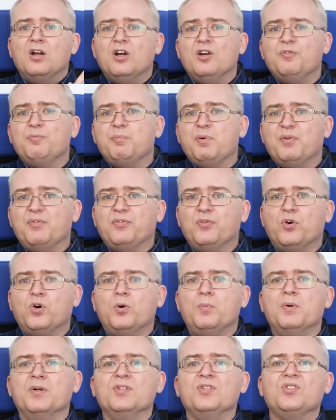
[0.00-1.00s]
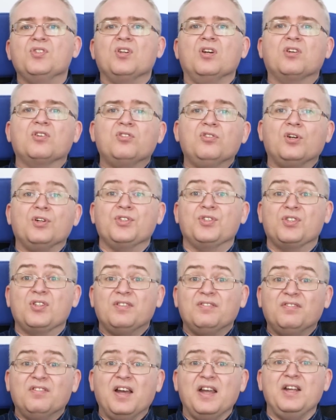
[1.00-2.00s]
of performance across
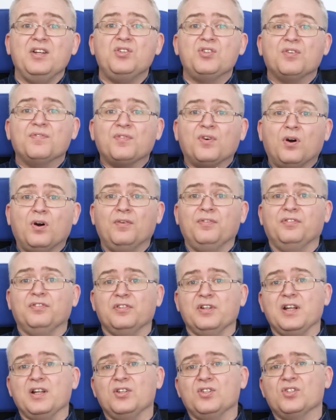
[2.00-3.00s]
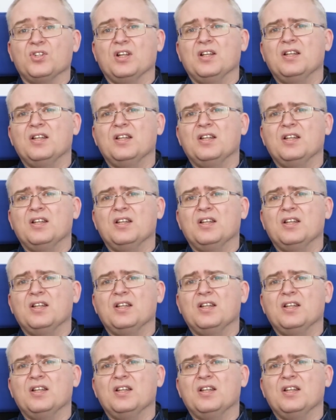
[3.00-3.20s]
the range of offerings,